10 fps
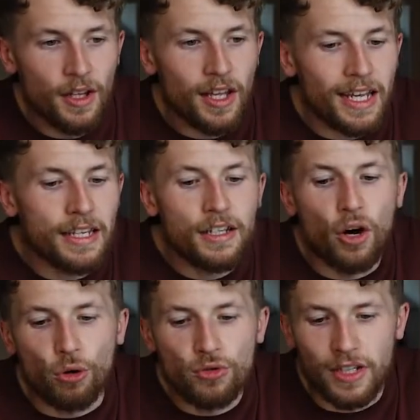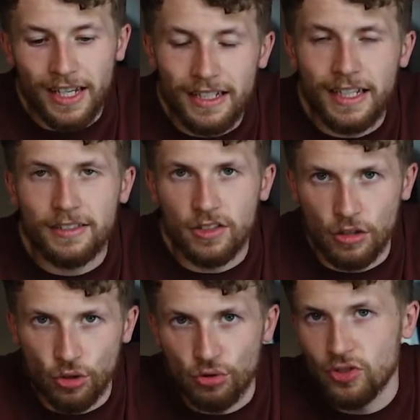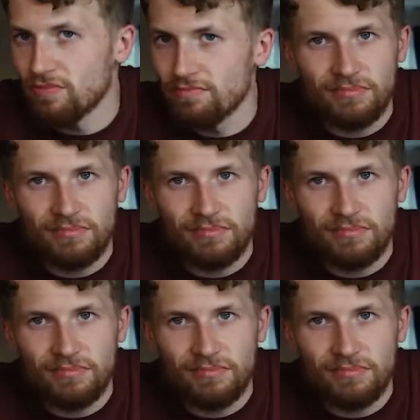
He knows that he needs to lose